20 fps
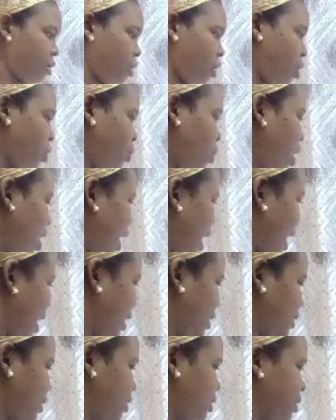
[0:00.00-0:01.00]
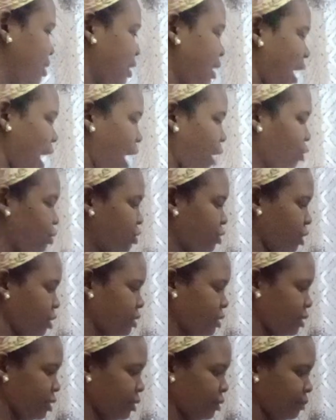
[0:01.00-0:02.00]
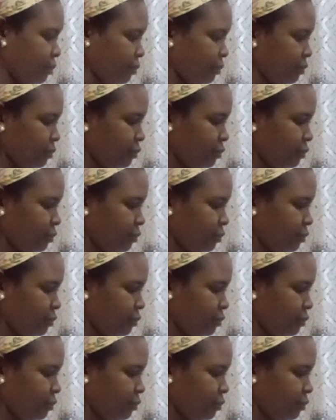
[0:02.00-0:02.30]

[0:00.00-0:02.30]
On one hand, outsourcing,